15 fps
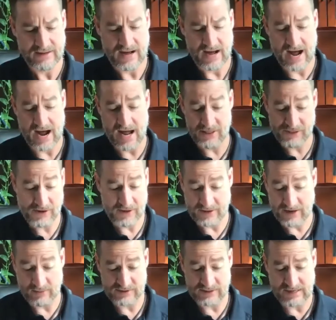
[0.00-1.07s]
I thought
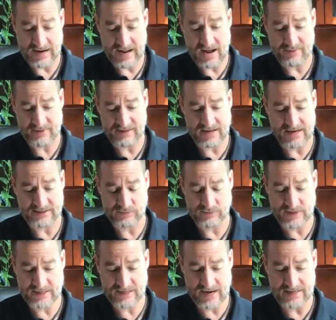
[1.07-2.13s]
that was going to happen last
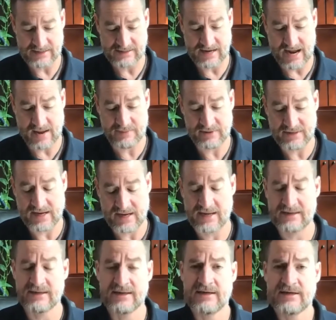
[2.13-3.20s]
week. It hasn't happened
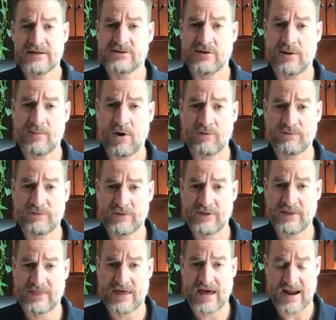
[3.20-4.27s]
yet. So I'm hopeful
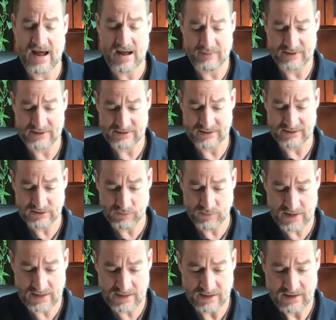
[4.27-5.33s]
that that happens this
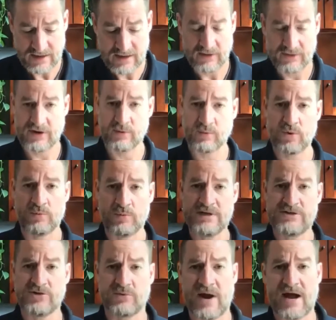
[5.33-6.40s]
week. There will be
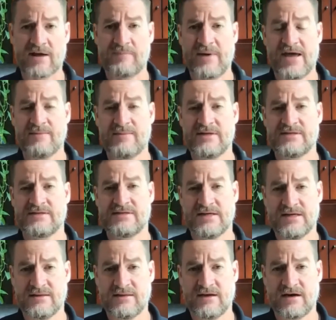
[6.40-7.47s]
direct payments
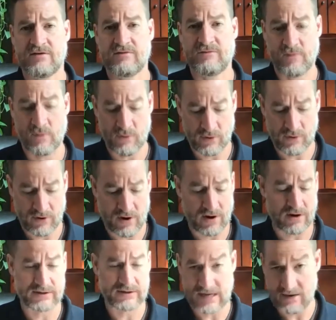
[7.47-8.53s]
in there for
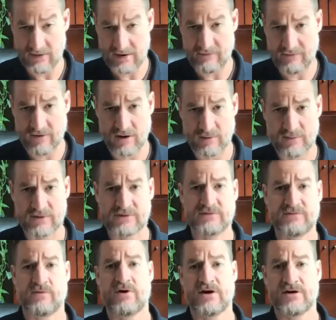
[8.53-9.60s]
our dairy farmers,
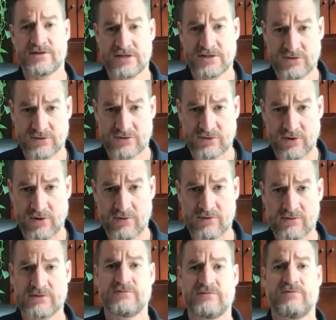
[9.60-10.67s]
for our citrus
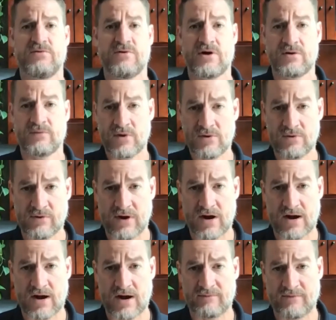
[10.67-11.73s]
growers, for our row
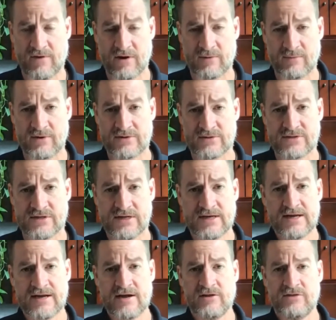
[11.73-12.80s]
crop farmers.
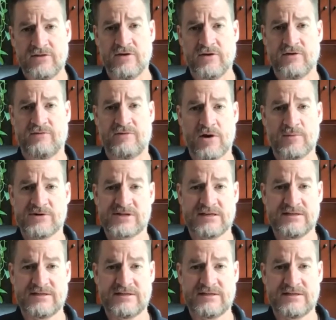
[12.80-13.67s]
The farmers can take